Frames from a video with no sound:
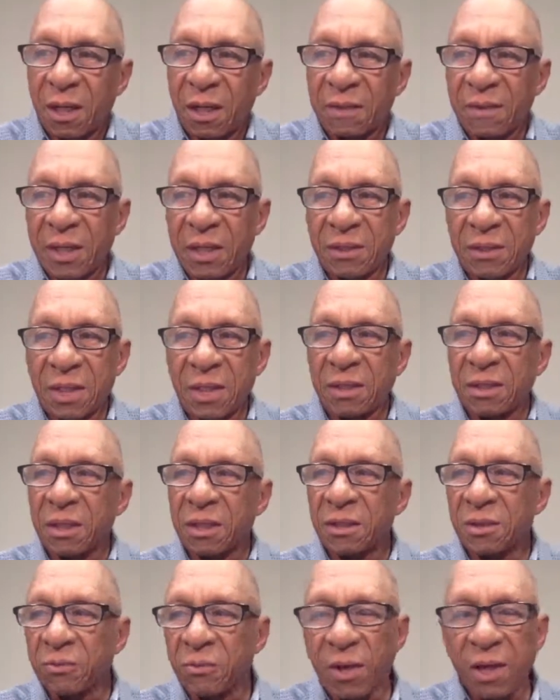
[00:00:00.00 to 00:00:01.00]
They didn't
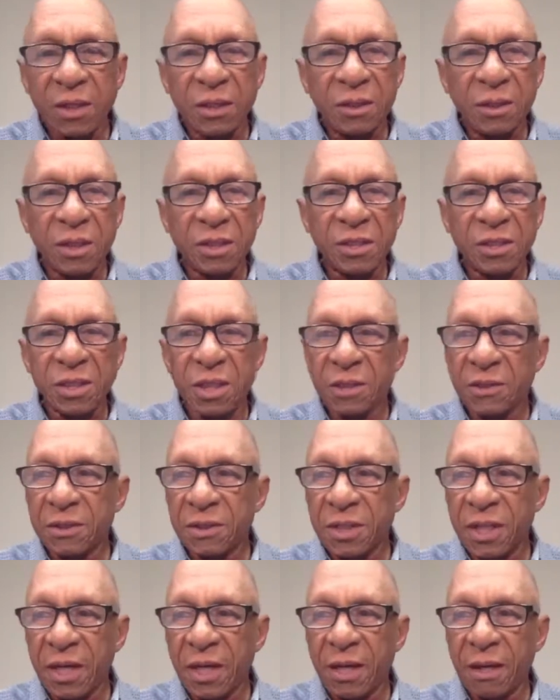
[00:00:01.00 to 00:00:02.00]
get the recognition at the
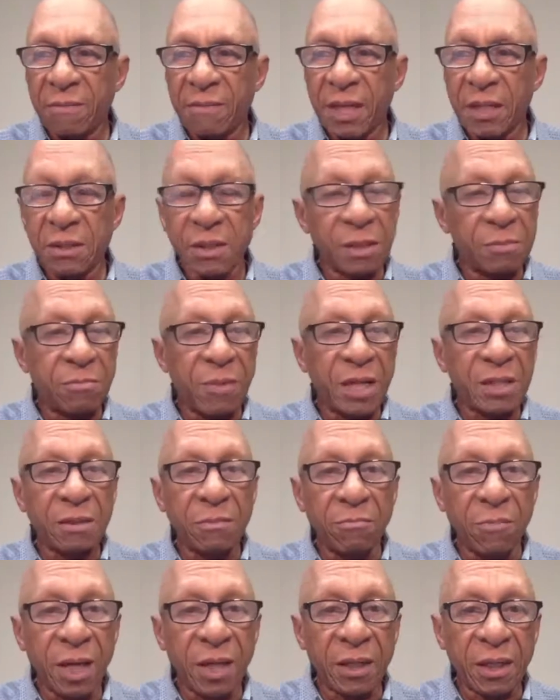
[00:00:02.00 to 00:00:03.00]
time. They didn't make the
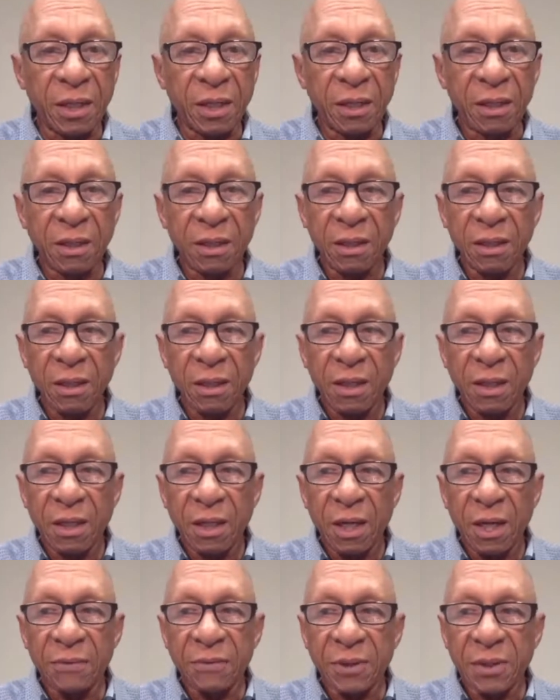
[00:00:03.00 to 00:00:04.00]
money
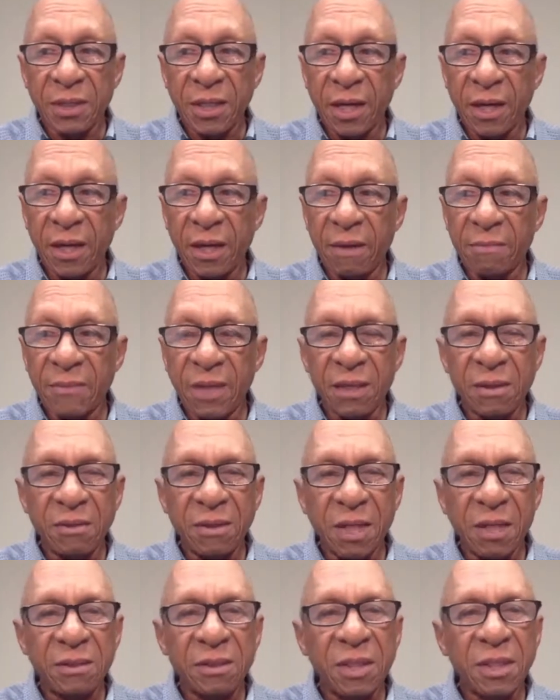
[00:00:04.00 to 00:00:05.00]
at the time. They
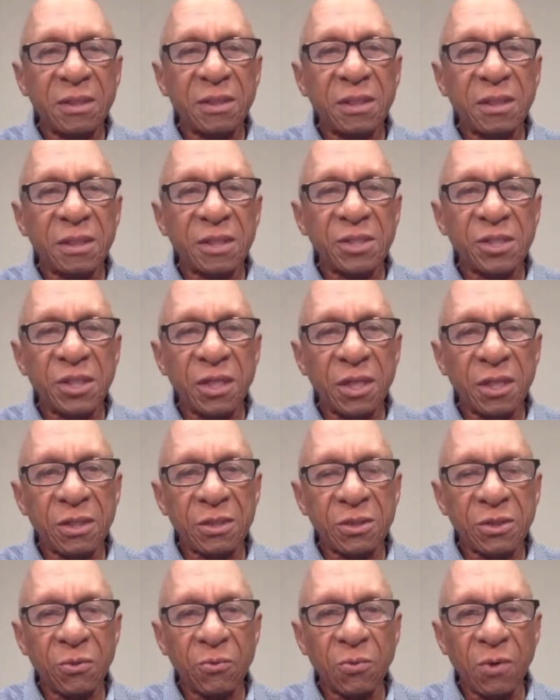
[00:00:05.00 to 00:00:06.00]
didn't get a chance
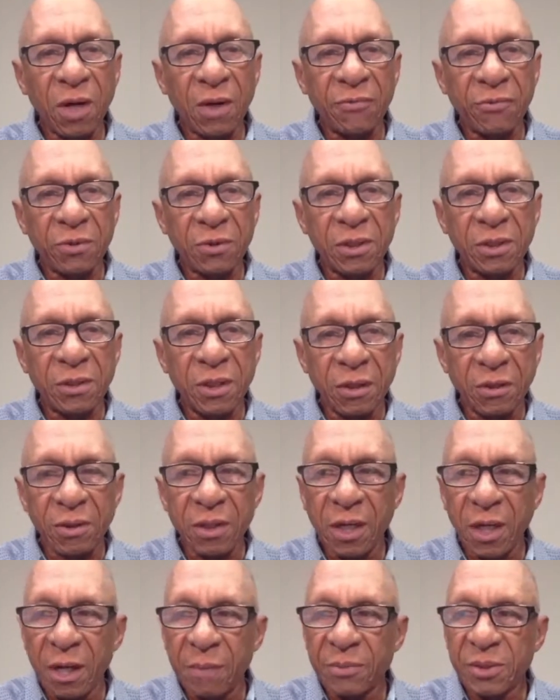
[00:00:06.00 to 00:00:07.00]
to revel in their
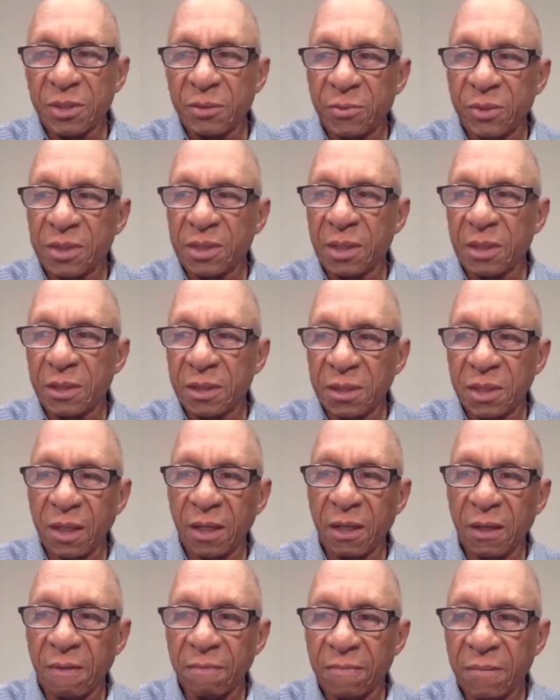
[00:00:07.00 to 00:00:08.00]
accomplishments at the
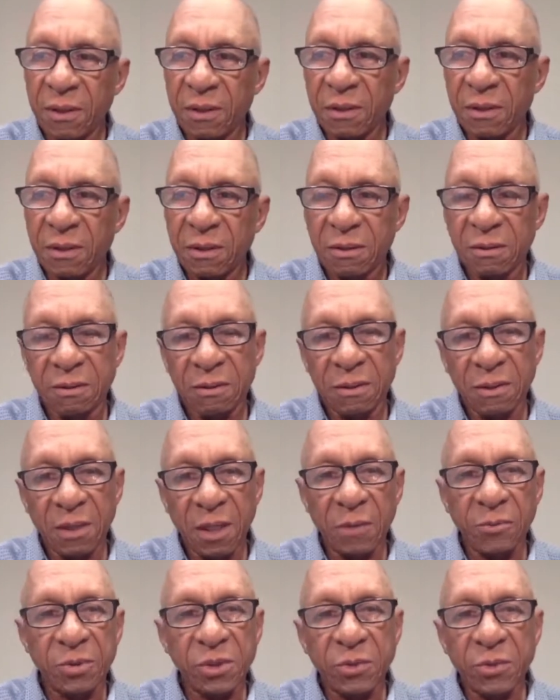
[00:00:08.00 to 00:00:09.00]
time.
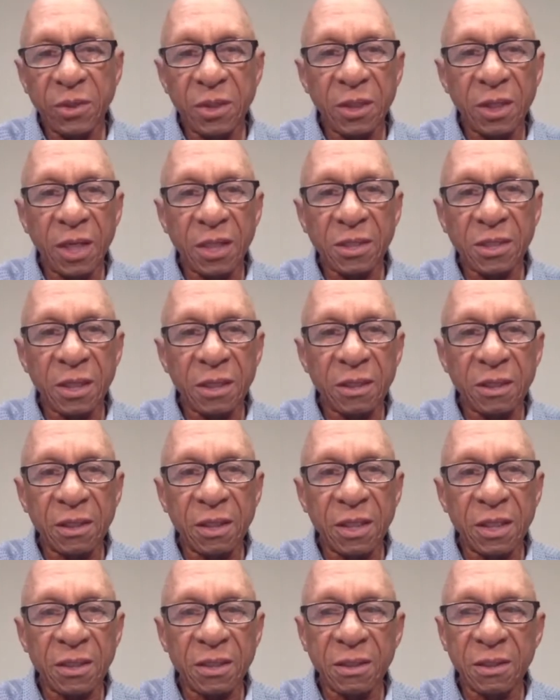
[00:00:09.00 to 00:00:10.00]
They were treated like
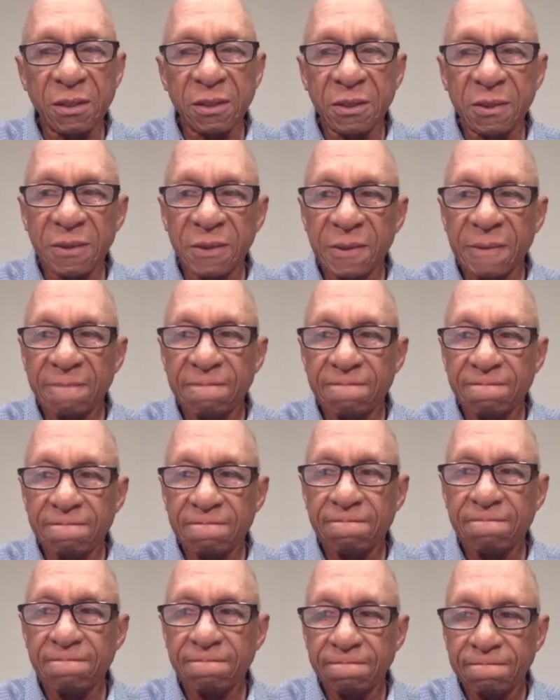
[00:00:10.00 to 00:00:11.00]
second-class citizens.
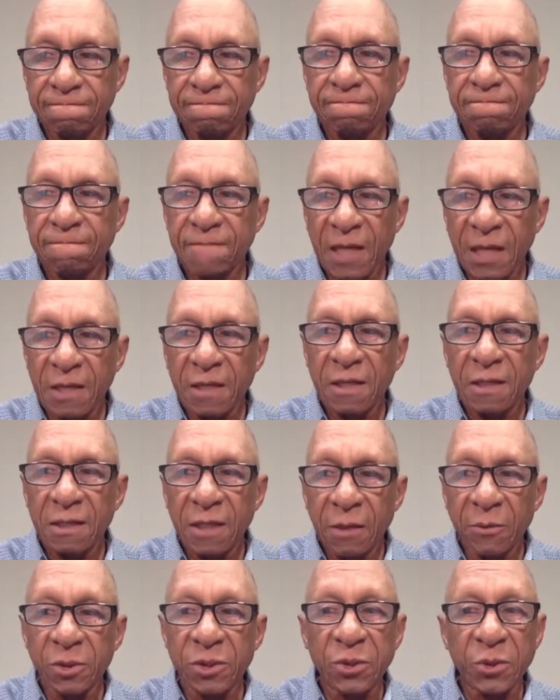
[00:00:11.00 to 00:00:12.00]

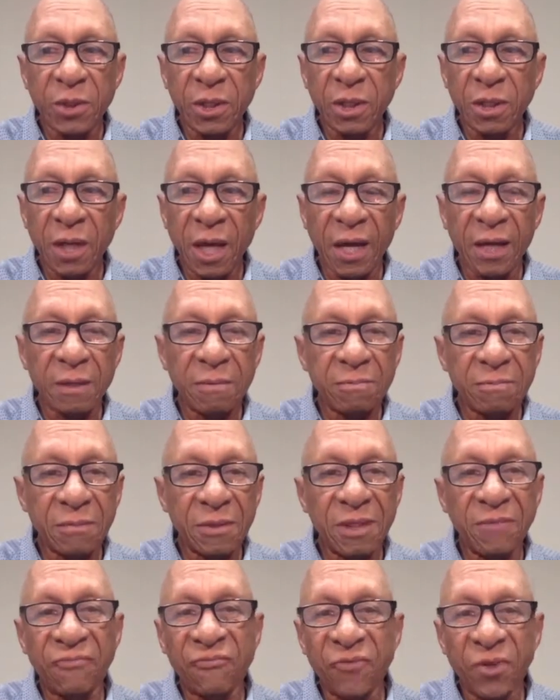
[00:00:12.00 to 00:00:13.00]
They were treated like
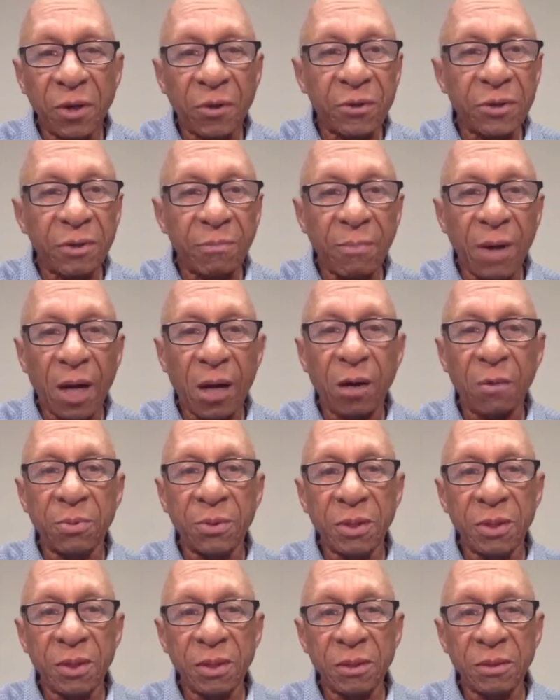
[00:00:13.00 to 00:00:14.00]
inferior ball
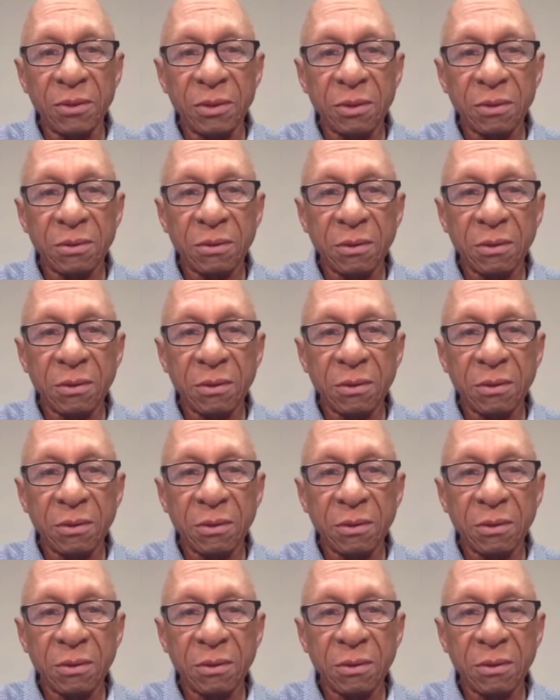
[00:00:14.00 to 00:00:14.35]
players